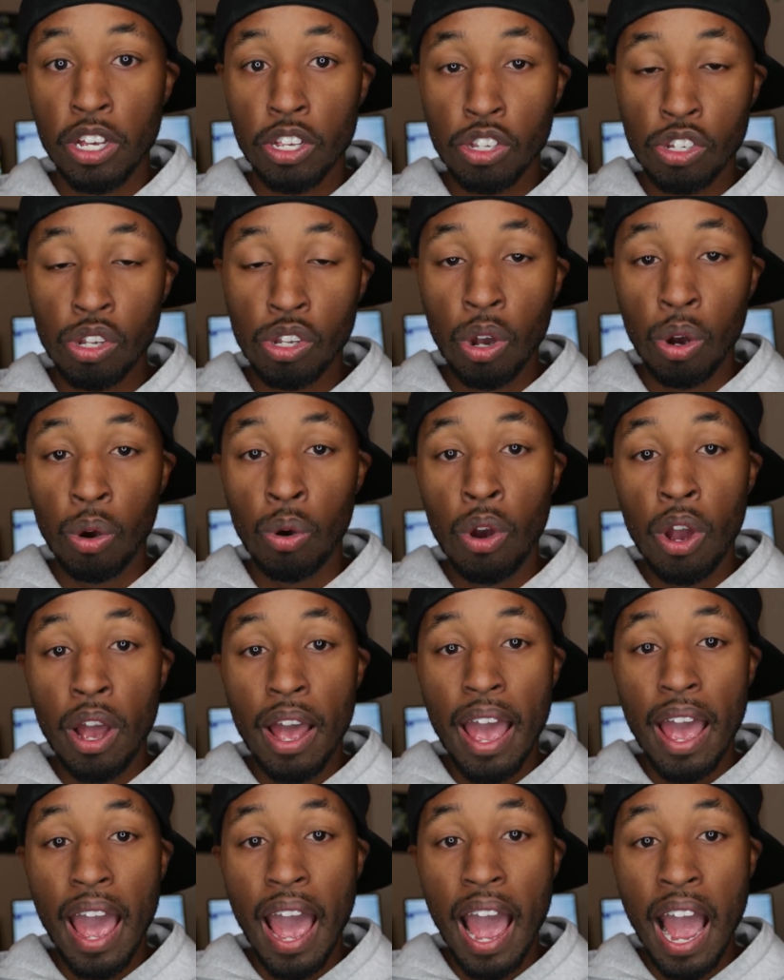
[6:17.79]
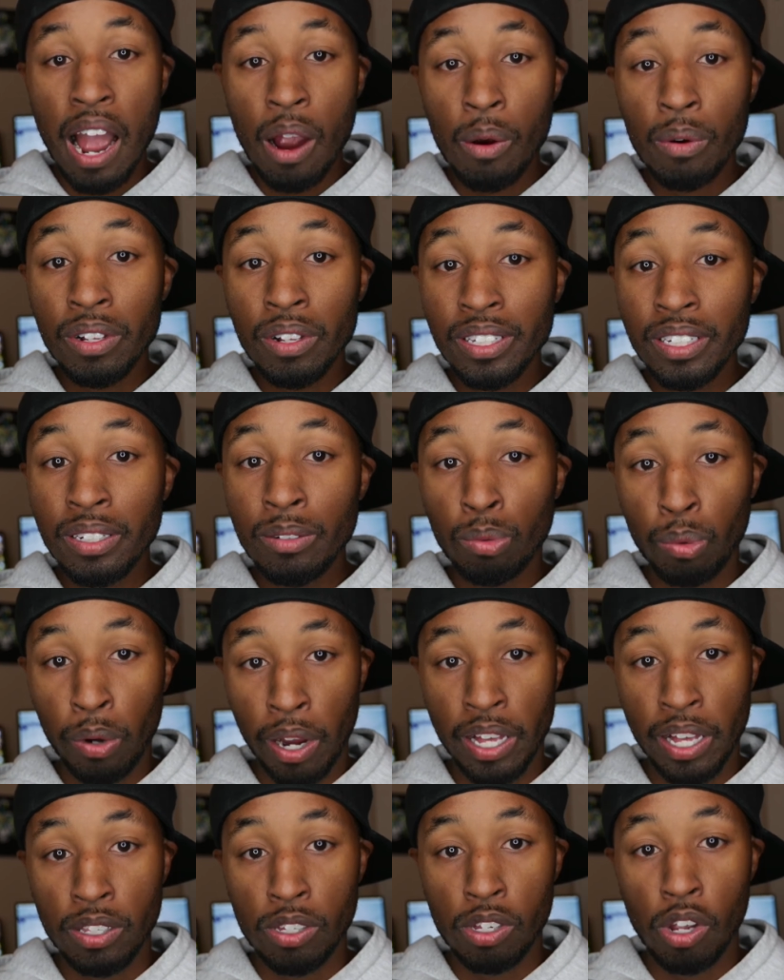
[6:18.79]
So, Hourly
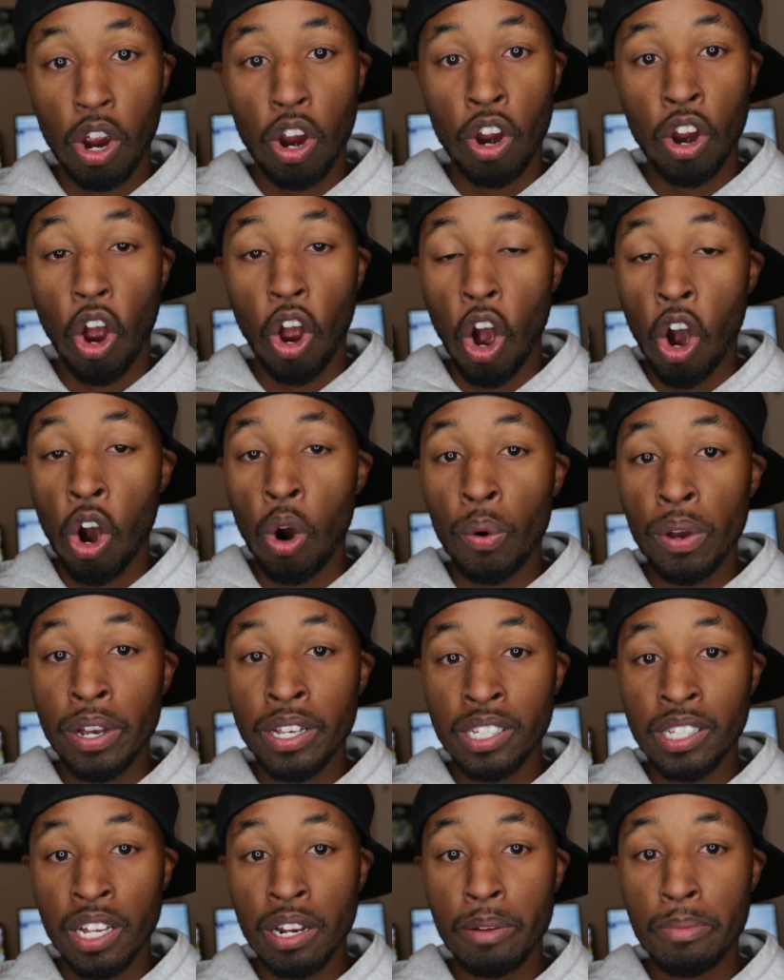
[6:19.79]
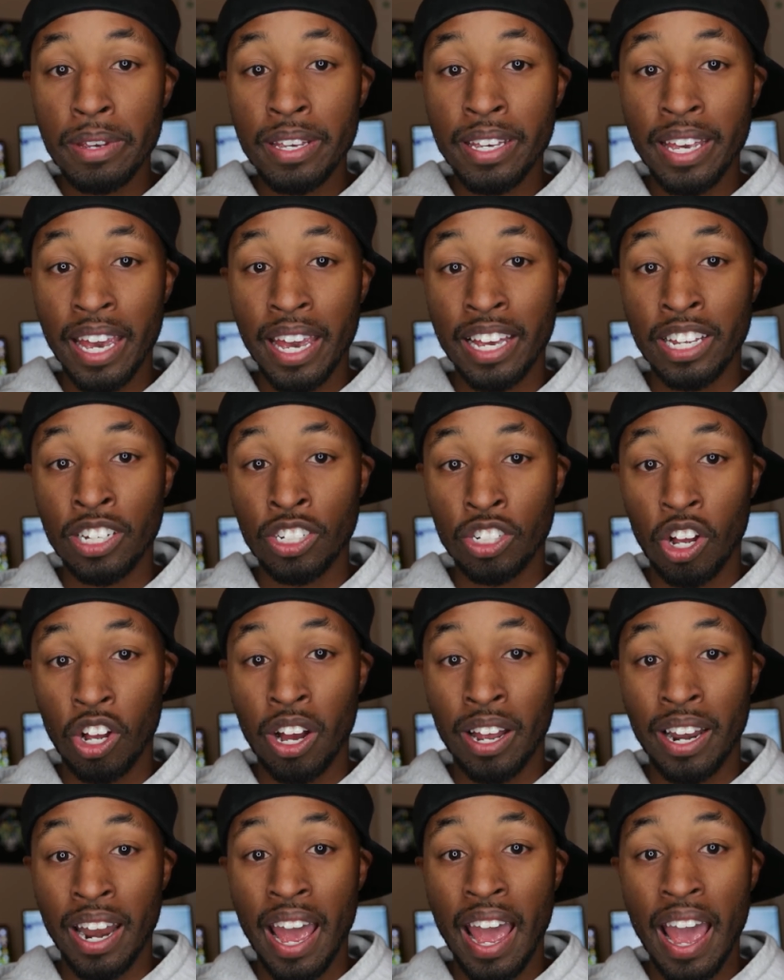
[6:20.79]
rates are always going to be gauged
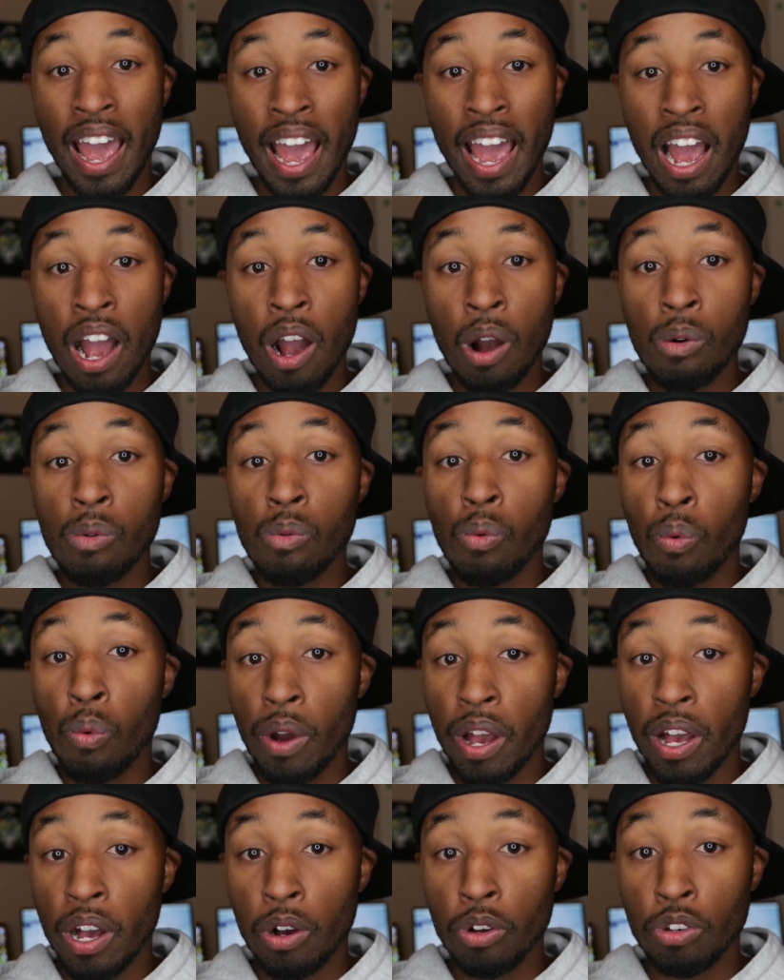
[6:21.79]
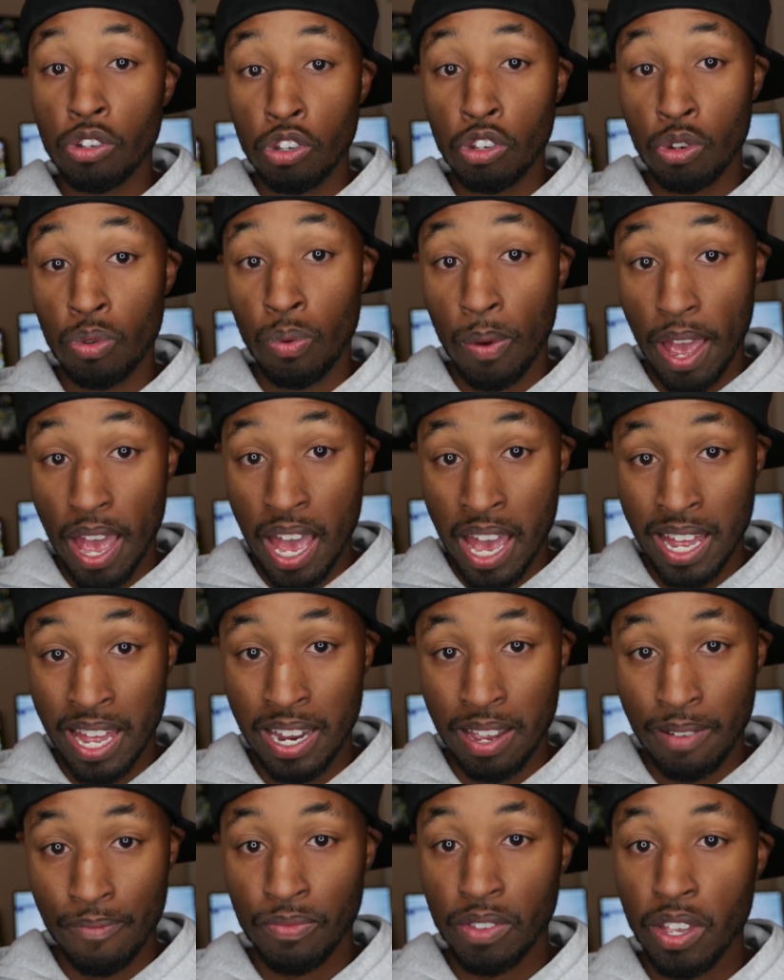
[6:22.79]
on how well you
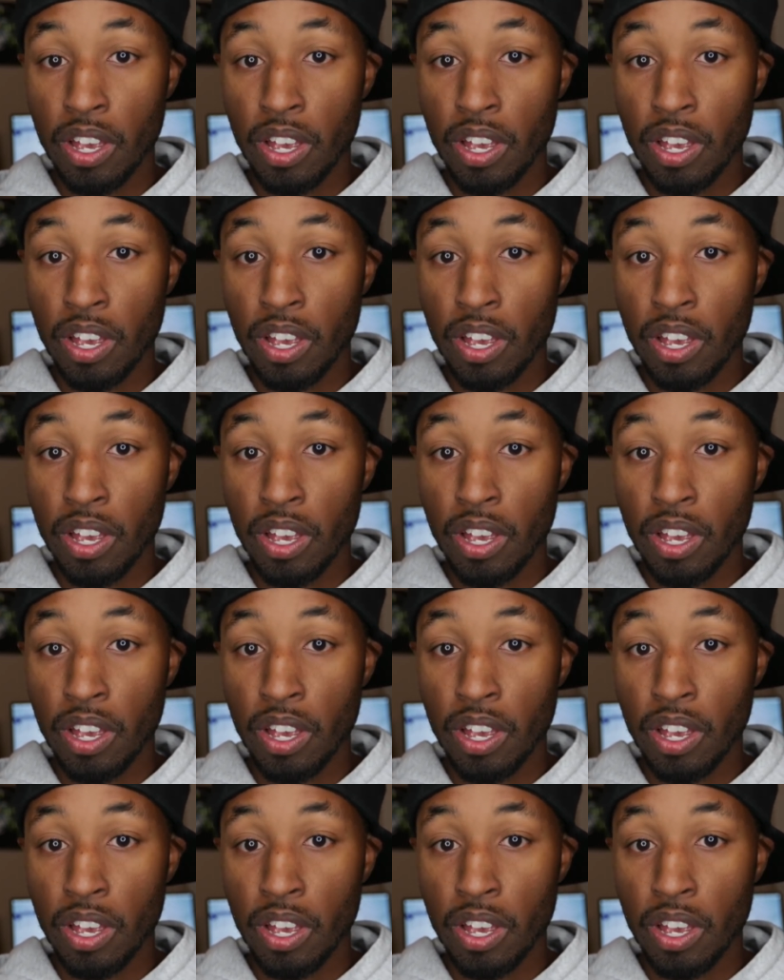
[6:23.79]
edit.